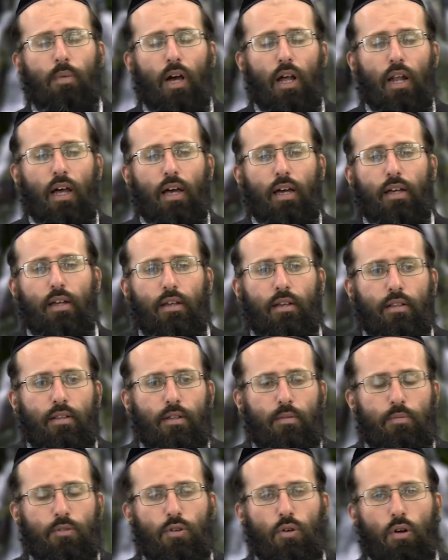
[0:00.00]
Balak,
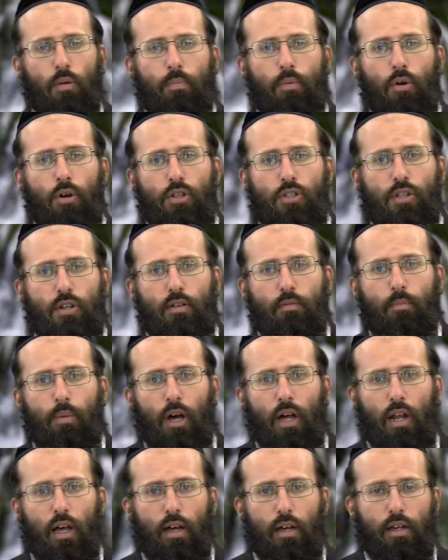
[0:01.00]
the Torah portion of
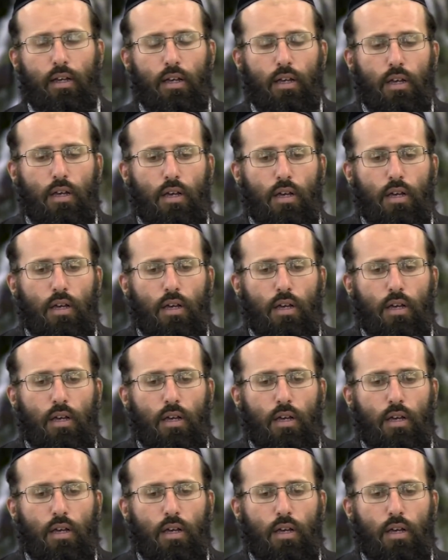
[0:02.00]
Balak.